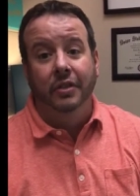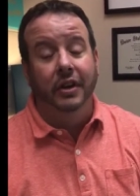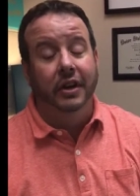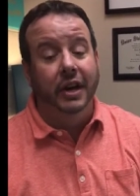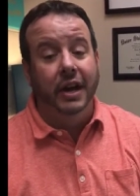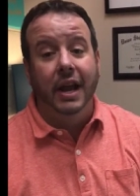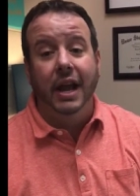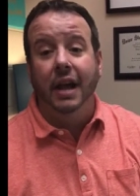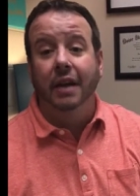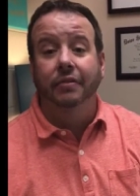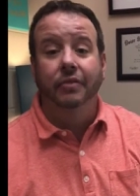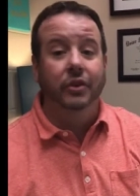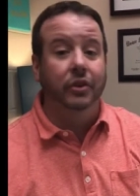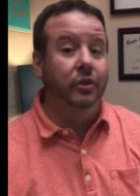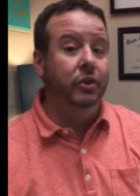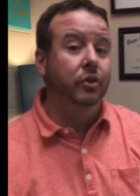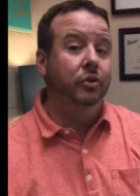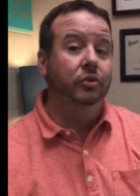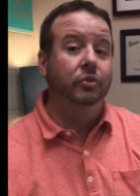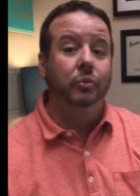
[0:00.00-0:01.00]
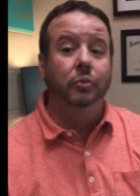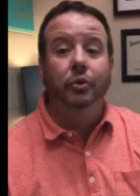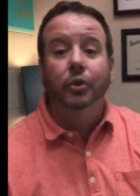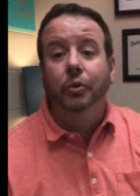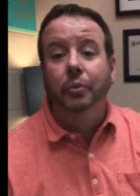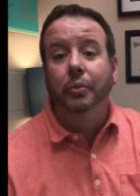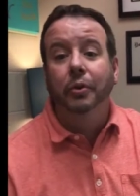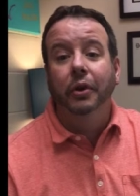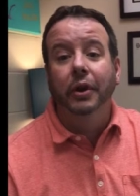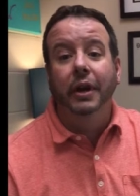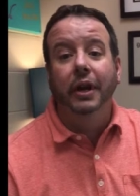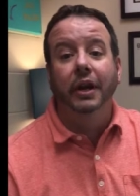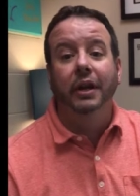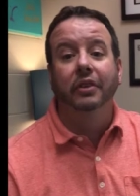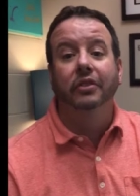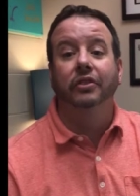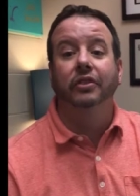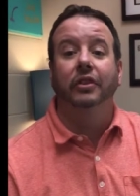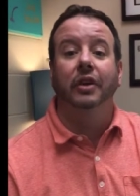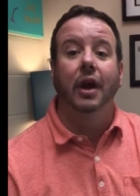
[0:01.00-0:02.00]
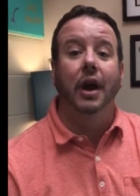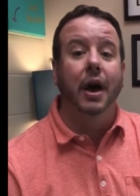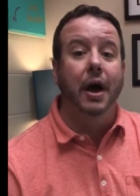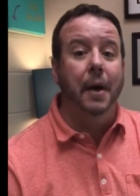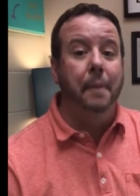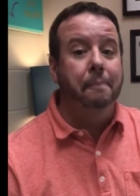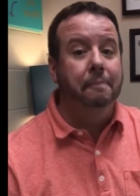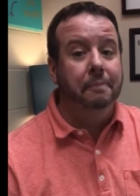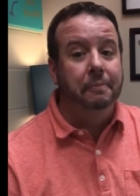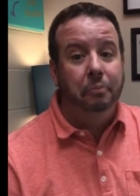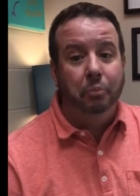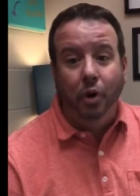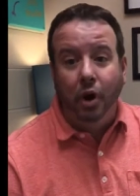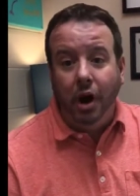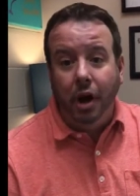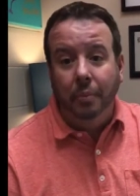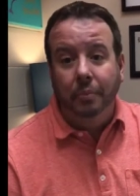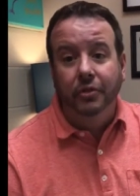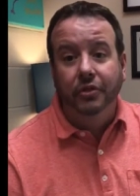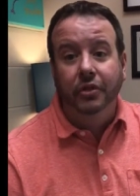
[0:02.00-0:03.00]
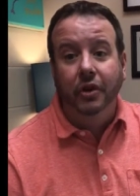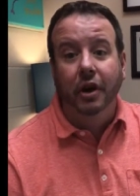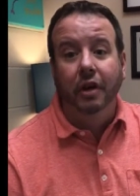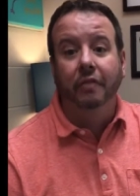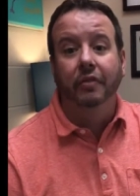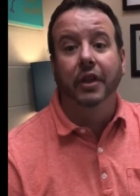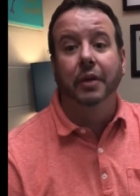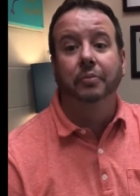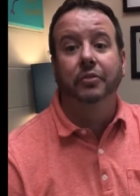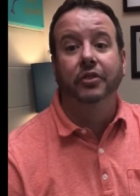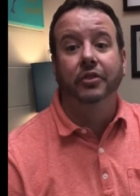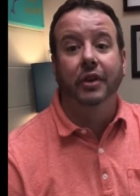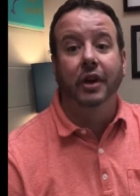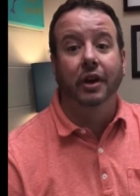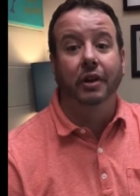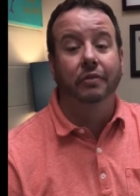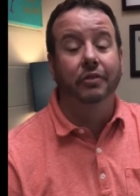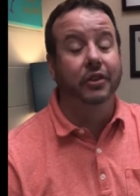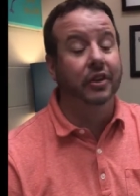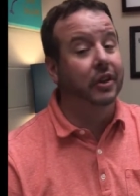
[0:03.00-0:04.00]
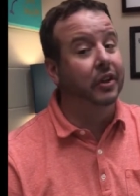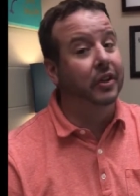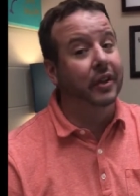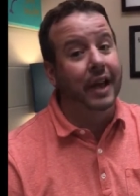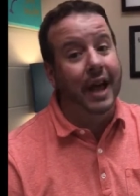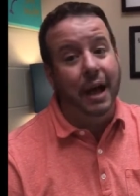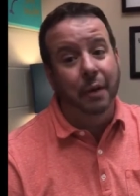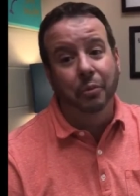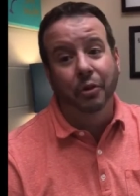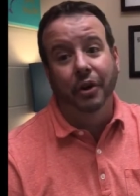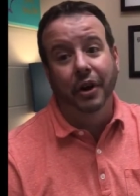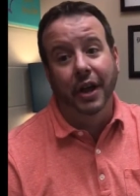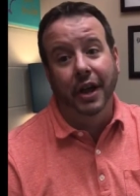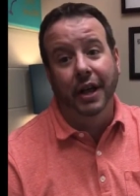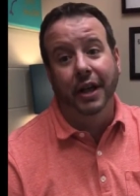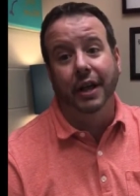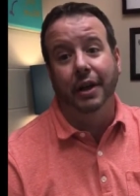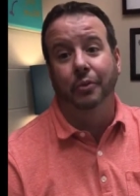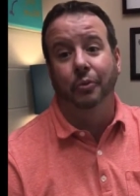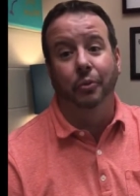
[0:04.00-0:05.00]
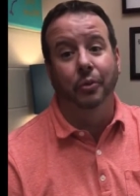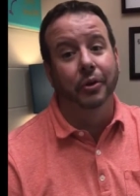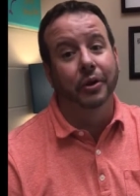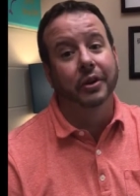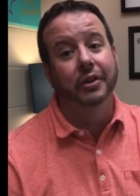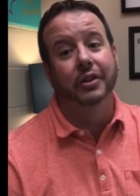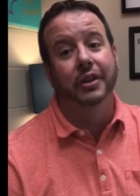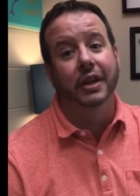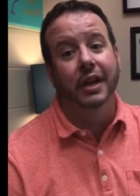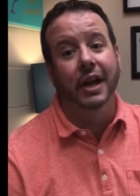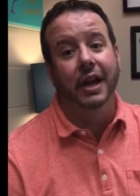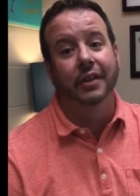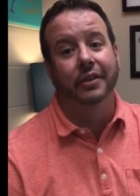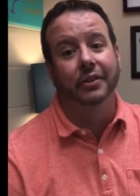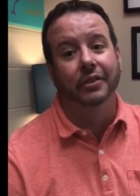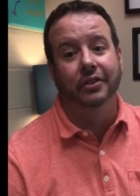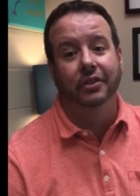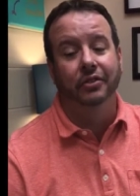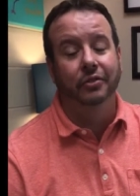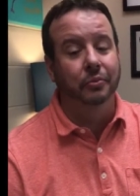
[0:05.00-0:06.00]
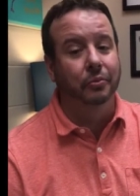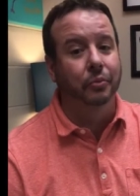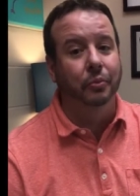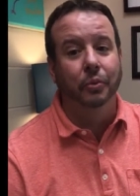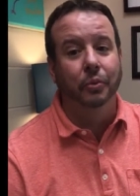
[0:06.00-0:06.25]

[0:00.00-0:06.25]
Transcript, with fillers: they're going to have to use rubrics, problem solve themselves, collaborate and work together, just